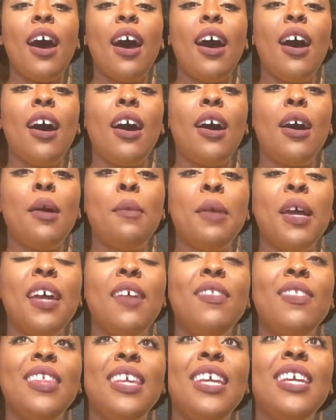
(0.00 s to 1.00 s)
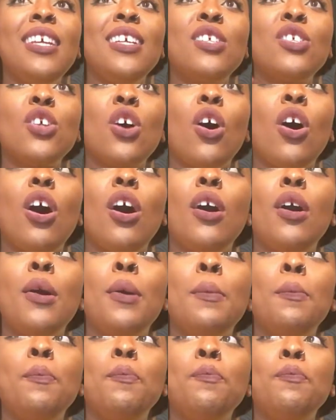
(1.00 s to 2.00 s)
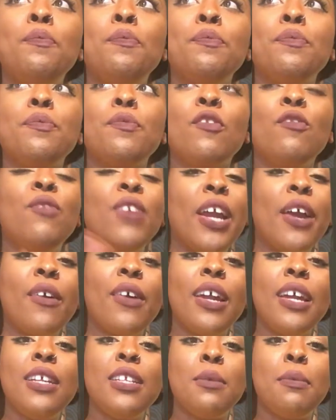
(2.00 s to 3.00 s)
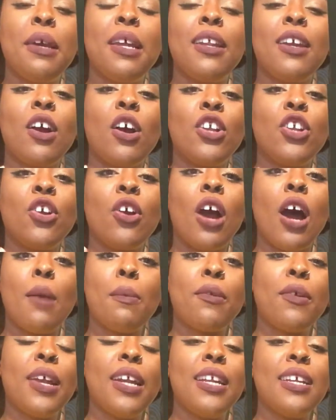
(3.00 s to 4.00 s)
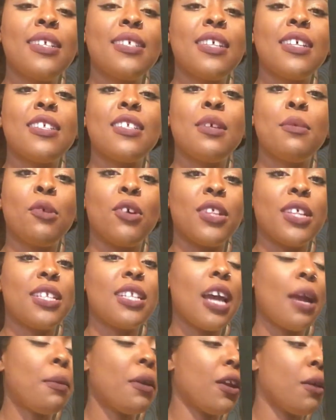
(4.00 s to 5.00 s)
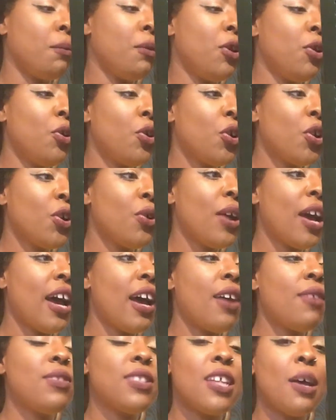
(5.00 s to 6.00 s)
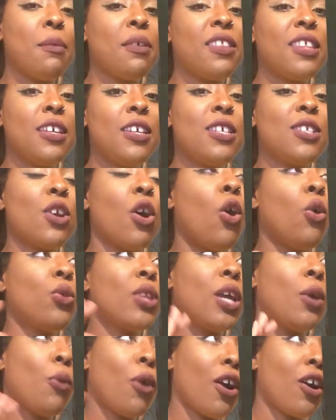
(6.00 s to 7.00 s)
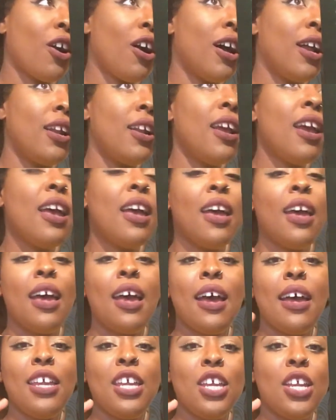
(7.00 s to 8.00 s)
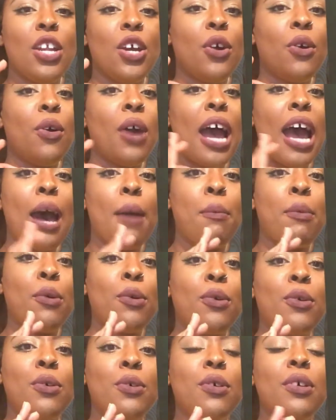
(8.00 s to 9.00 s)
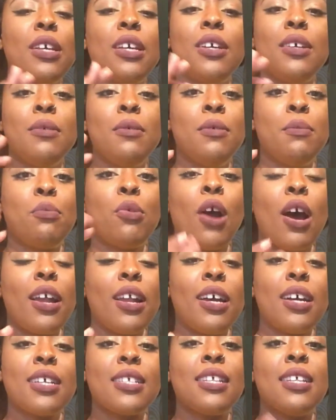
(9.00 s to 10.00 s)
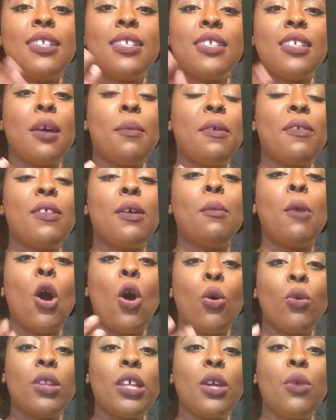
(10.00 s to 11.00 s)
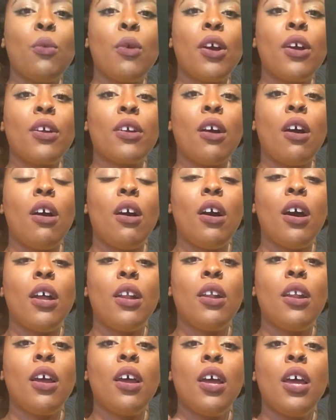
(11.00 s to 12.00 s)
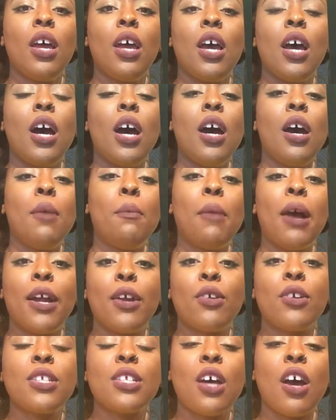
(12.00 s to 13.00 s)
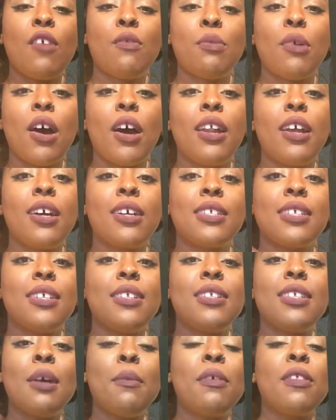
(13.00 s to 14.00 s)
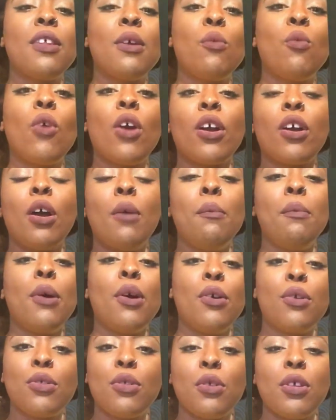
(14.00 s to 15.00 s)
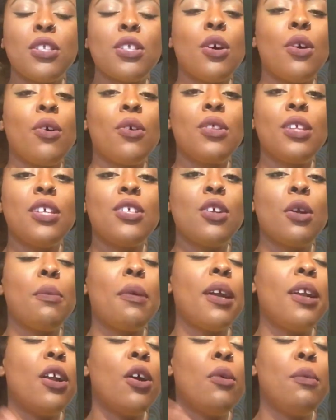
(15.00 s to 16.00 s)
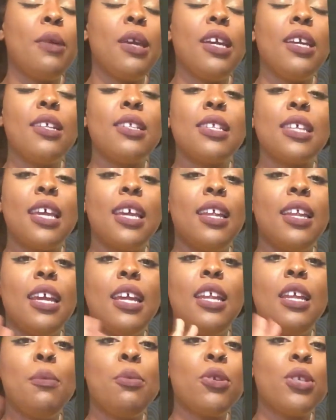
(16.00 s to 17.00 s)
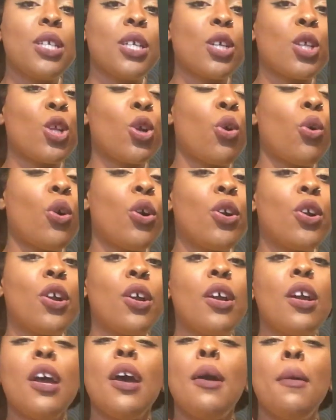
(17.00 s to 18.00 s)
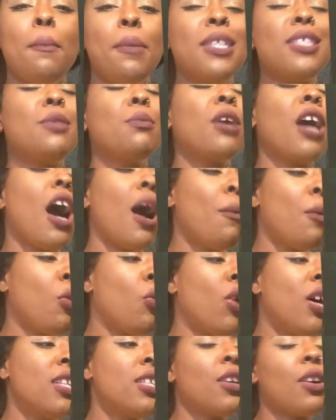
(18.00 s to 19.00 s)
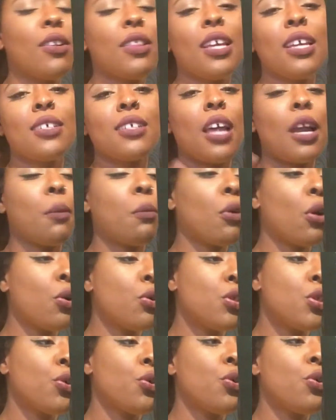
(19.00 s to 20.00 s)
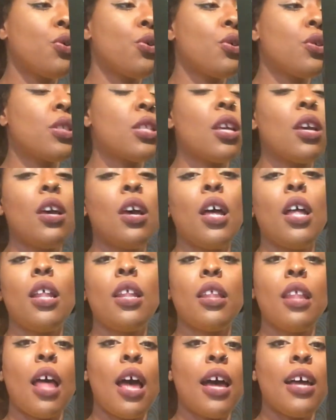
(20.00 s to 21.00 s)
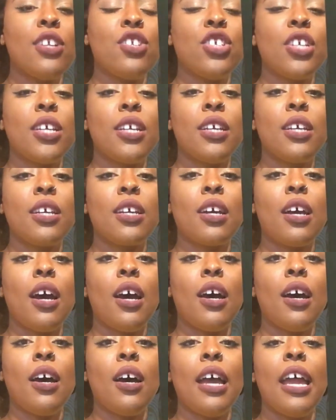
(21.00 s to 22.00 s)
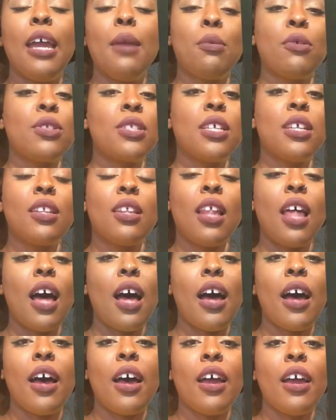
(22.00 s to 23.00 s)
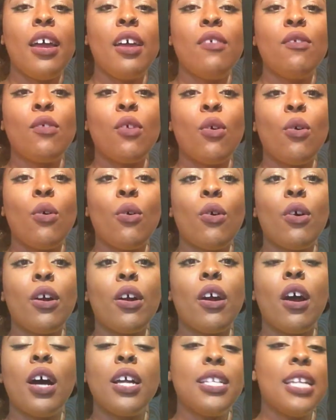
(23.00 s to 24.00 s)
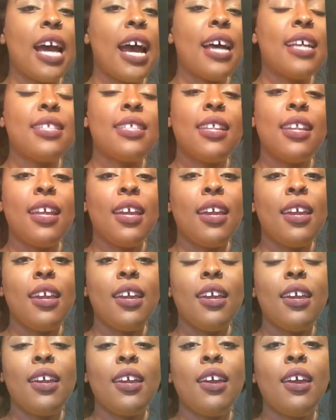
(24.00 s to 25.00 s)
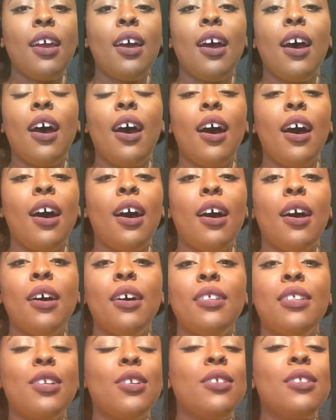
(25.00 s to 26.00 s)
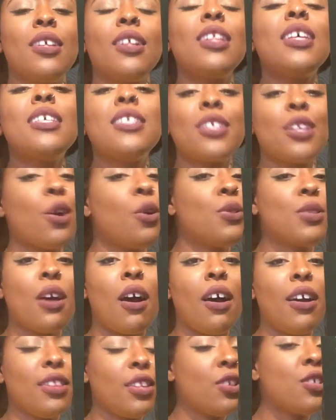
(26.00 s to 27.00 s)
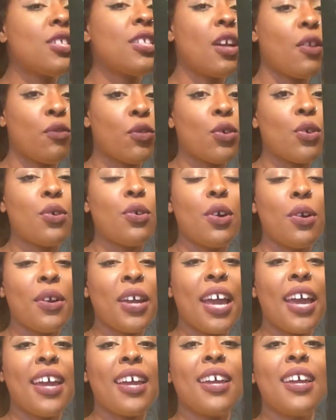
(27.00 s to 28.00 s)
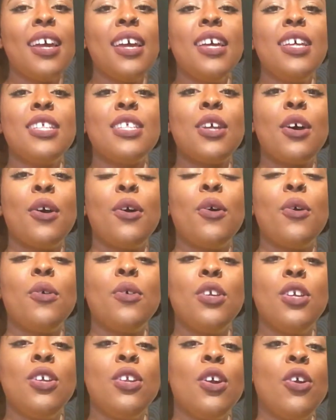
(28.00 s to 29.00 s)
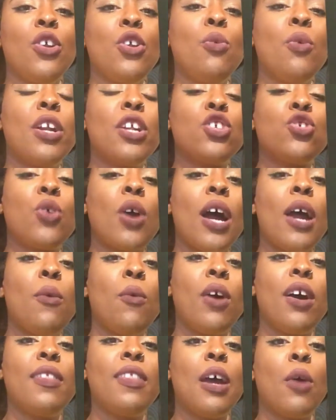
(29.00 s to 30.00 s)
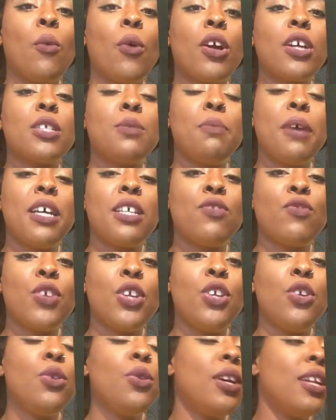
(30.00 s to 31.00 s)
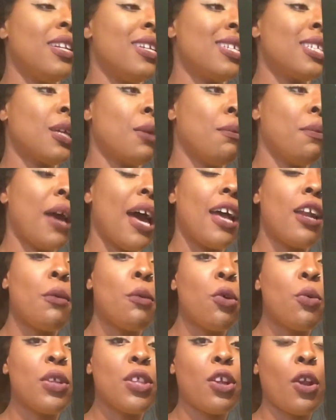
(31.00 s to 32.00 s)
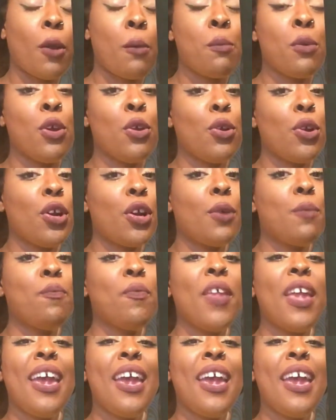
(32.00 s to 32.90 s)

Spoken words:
And these vary depending on your operating system or the type of computer you have. Some of these only work on, Apple products, and some of them only work on Microsoft products, and some of them work on both. So these are by no means in any particular order, but some common ones are things like Pro Tools, Logic, Ableton Live, or Audacity. The list goes on. There's several. Okay. So, you want to try one that works best for you and is compatible with your computer.